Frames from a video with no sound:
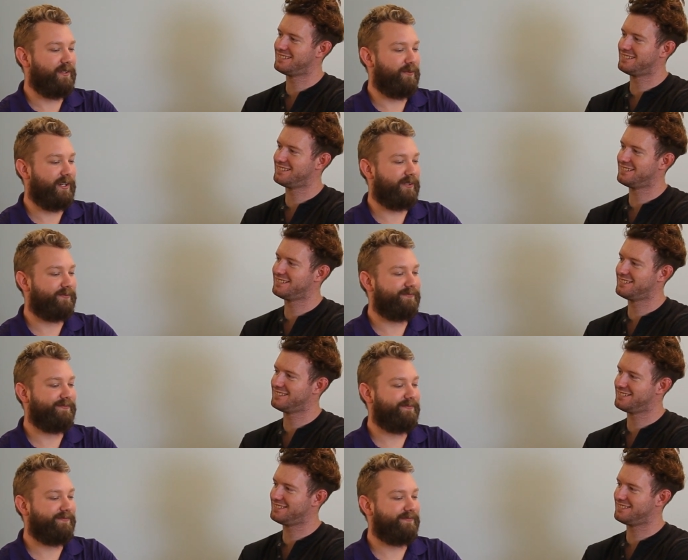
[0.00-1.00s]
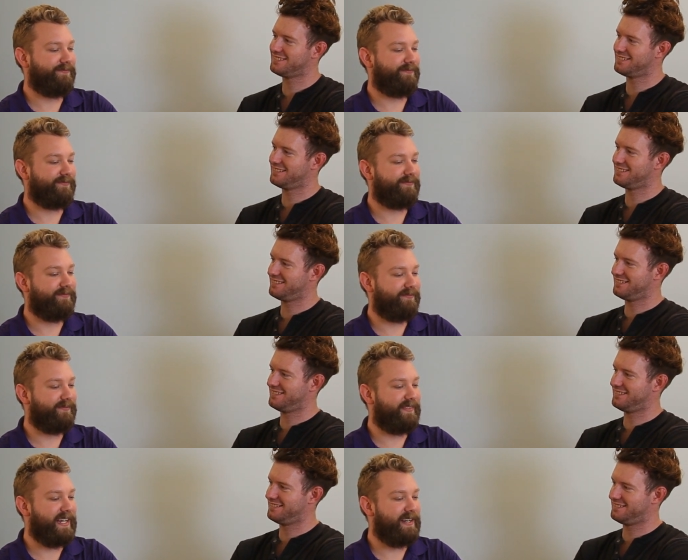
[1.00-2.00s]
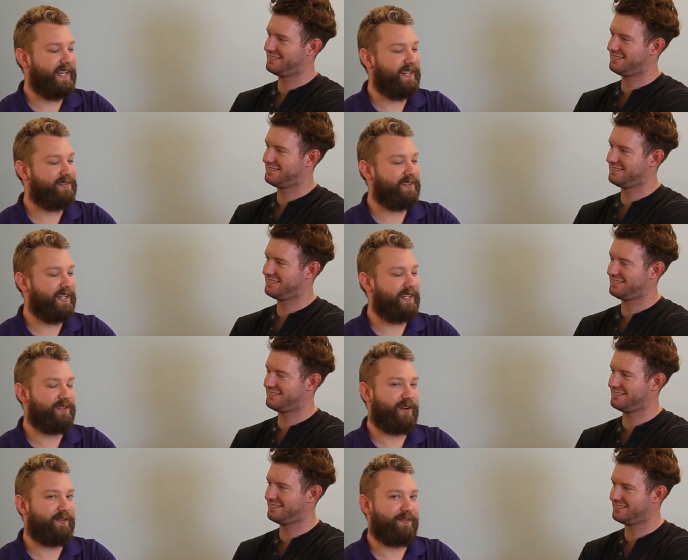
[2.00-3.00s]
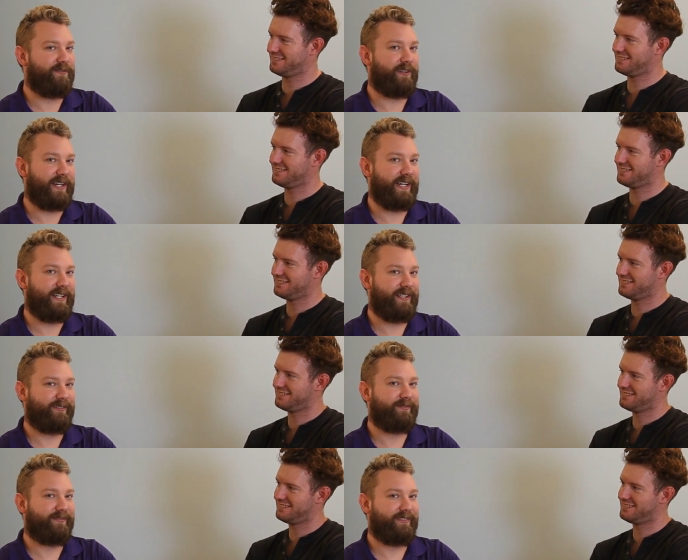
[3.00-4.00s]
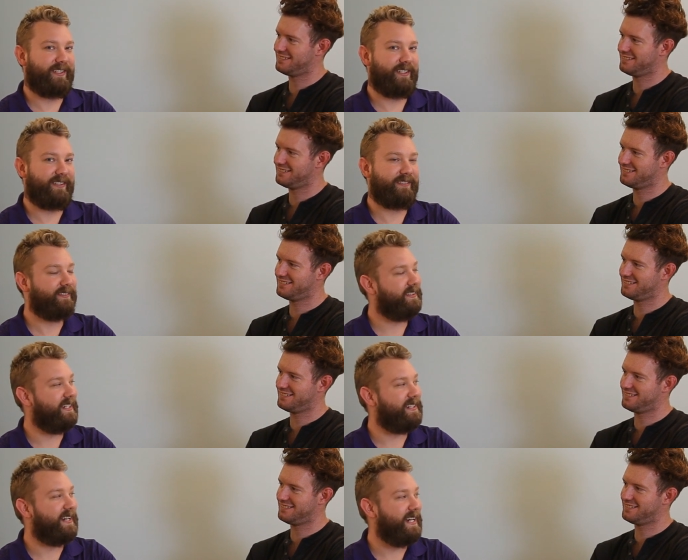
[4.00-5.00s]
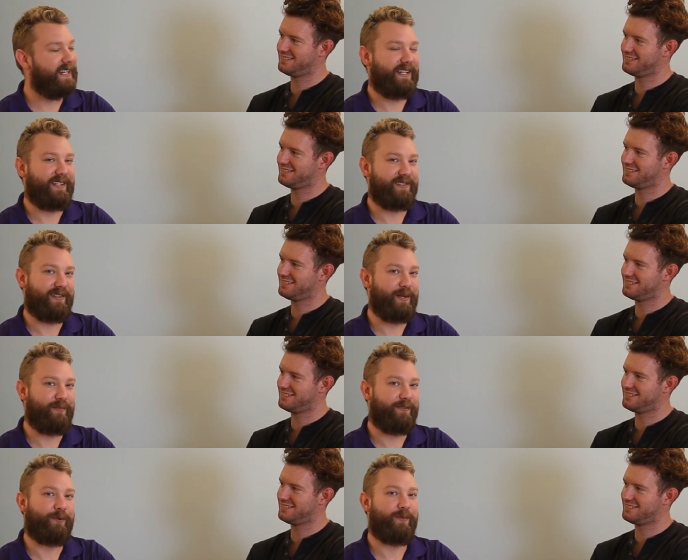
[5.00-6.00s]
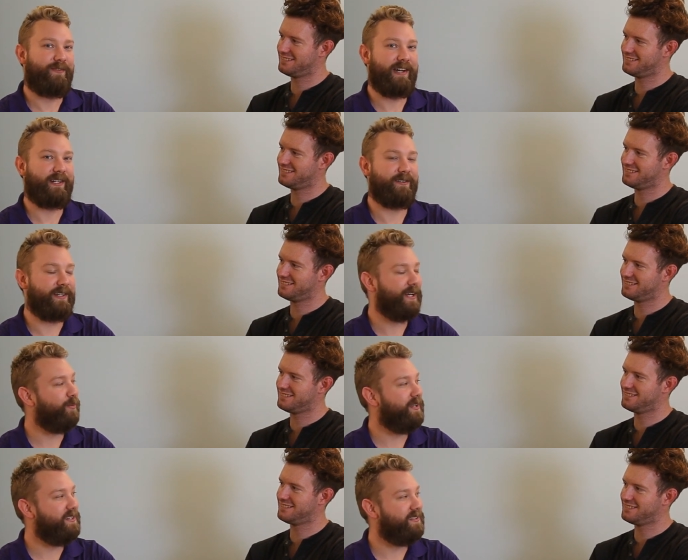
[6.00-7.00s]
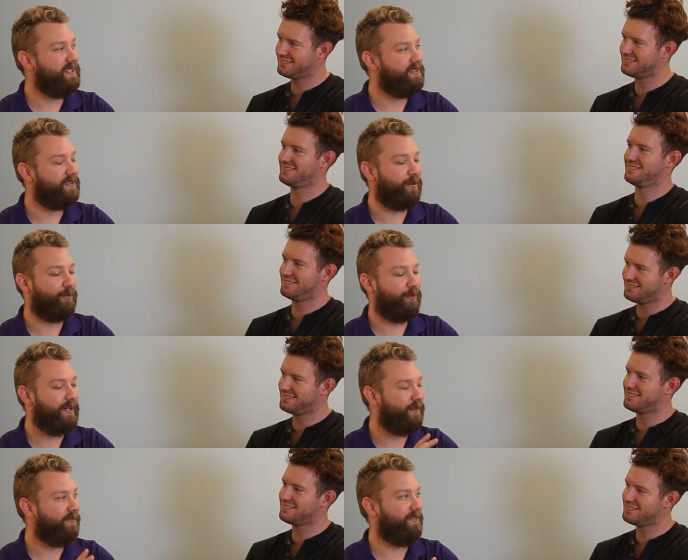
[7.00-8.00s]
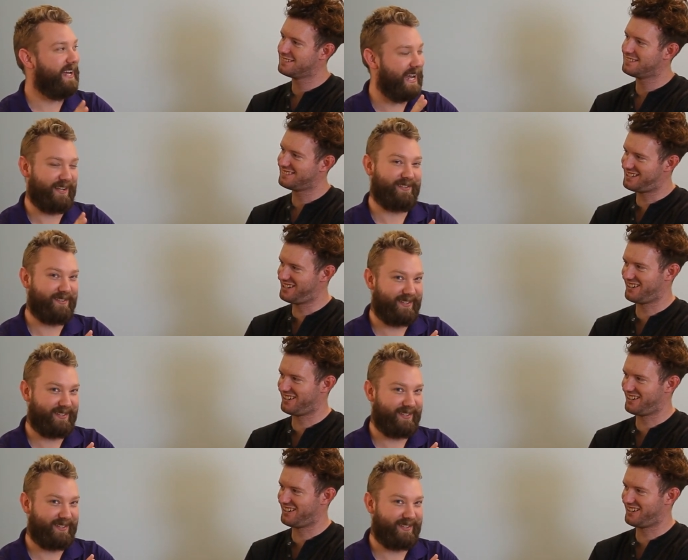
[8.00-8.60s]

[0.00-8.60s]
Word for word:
Speaker 1: Well, that heatsink is off of like a tiny slim form factor Dell PC, so real fast.